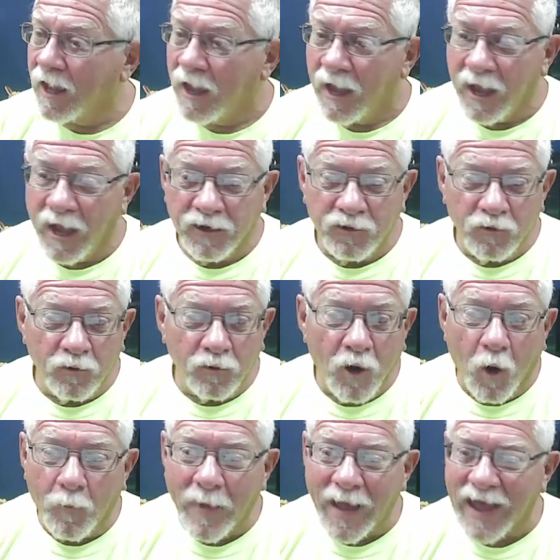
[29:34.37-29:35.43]
and you
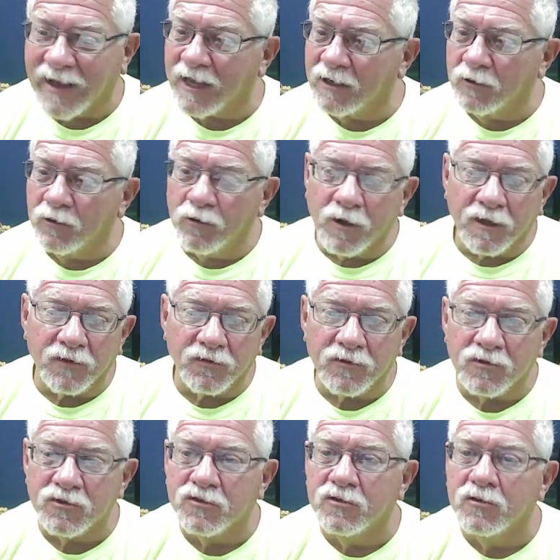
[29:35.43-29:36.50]
go back and look at
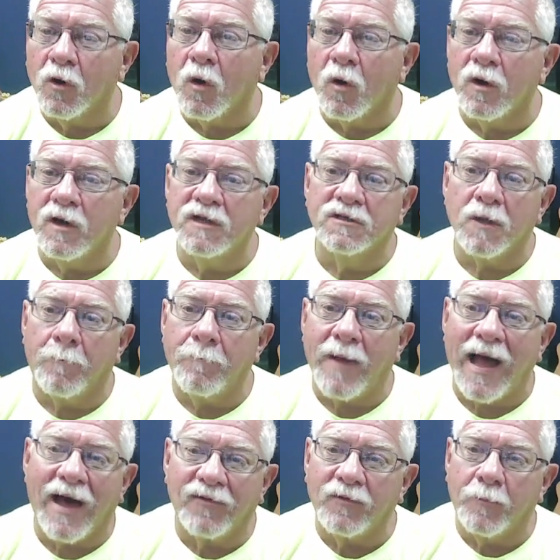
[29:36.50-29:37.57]
the stories
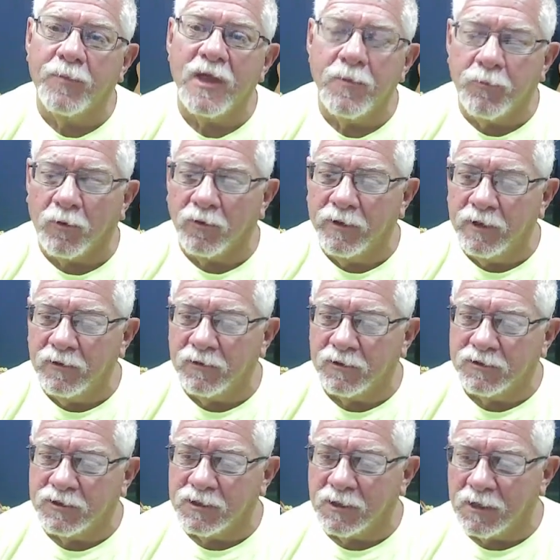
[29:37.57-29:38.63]
about the people in the
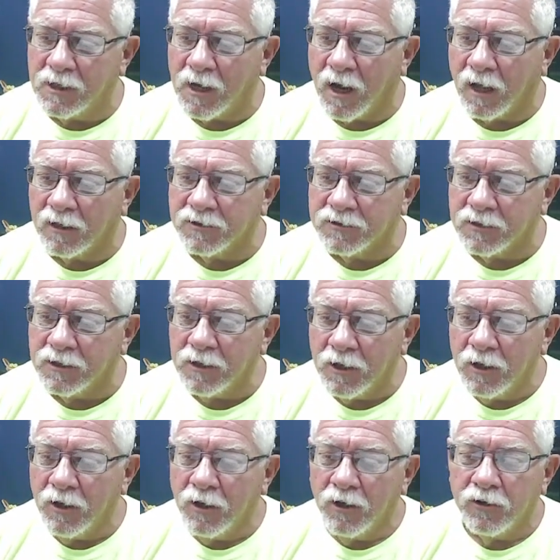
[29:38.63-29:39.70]
genealogy,
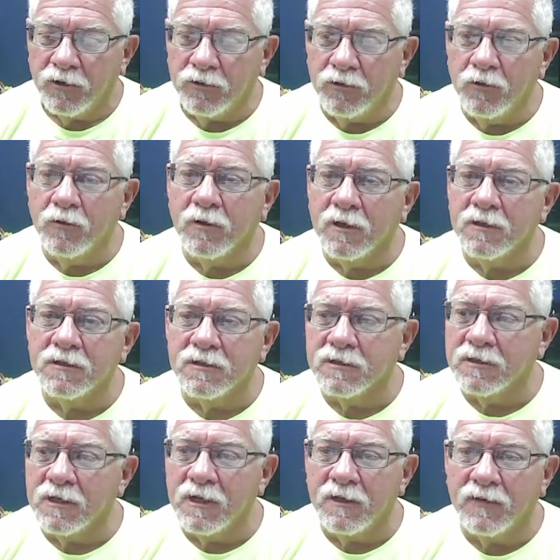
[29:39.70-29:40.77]
you can
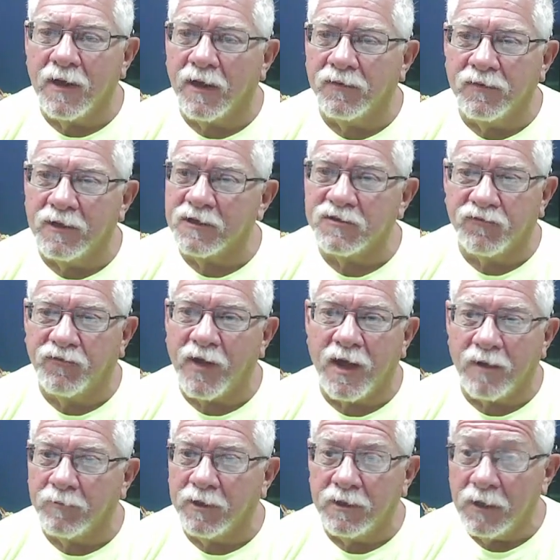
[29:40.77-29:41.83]
see that this
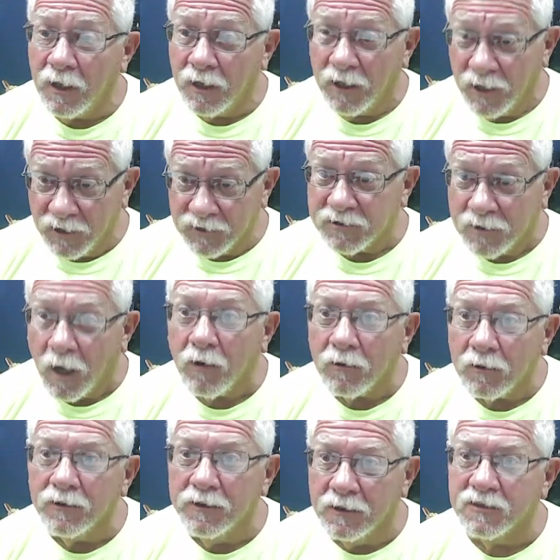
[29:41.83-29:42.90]
family is
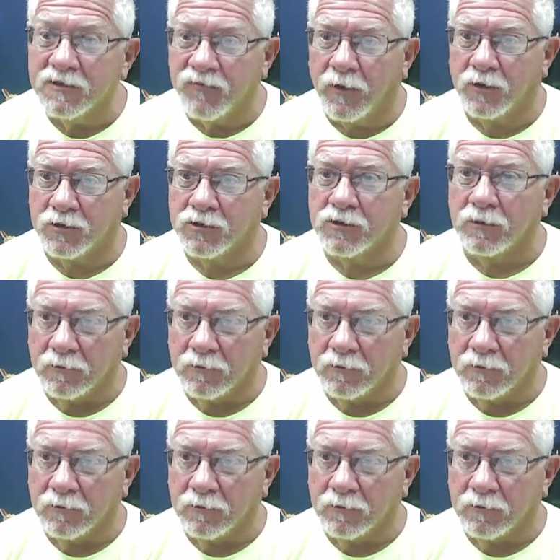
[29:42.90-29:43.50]
totally dysfunctional.